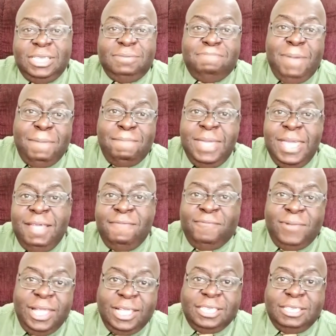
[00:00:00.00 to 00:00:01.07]
just by being
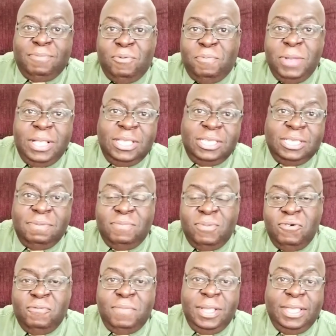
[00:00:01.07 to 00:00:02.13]
flexible, putting
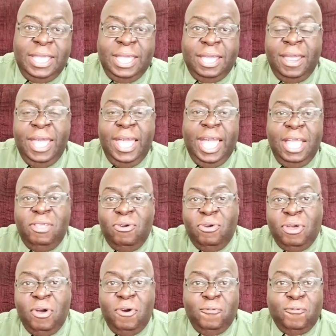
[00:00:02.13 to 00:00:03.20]
some movement there. And
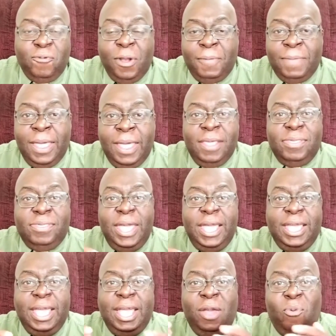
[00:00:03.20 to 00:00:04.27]
you'll go from
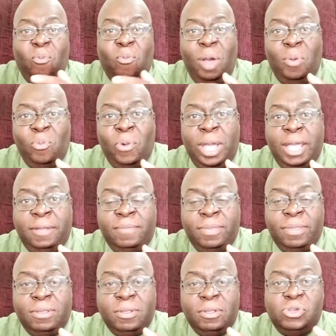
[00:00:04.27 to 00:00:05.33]
thinking one
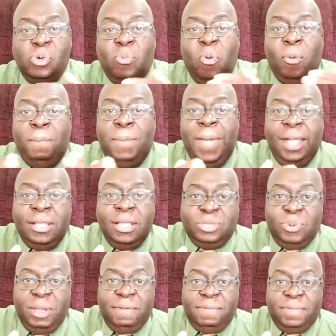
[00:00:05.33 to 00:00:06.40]
way to a more
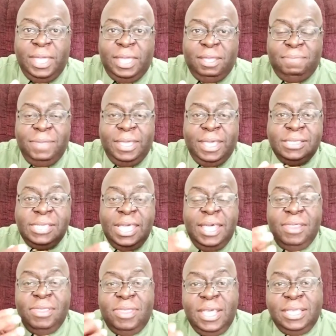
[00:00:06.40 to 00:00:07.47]
balanced way of thinking because
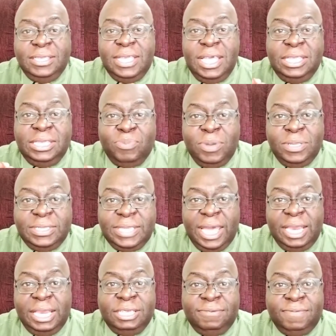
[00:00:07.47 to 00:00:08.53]
this is what
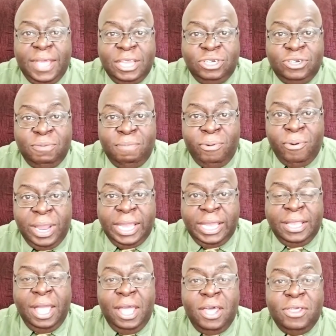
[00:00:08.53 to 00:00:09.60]
satisfies your
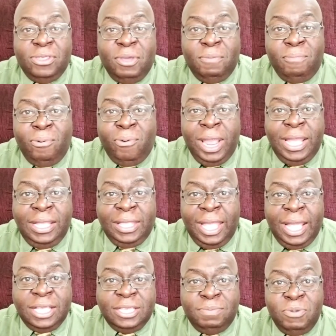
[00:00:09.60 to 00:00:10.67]
brain. The
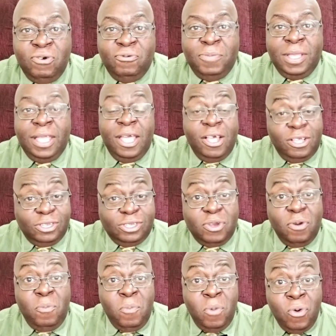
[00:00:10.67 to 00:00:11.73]
brain likes movement.
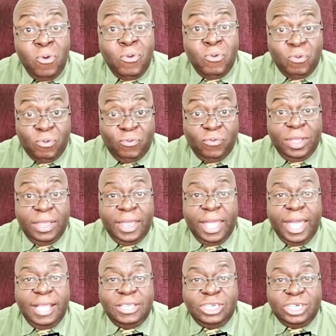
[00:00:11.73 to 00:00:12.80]
So move
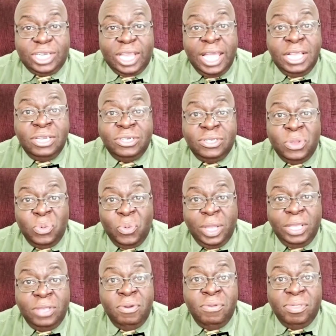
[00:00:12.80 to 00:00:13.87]
and change the
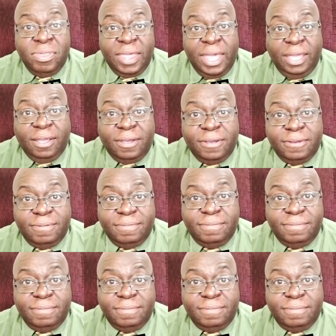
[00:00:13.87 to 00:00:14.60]
way you think.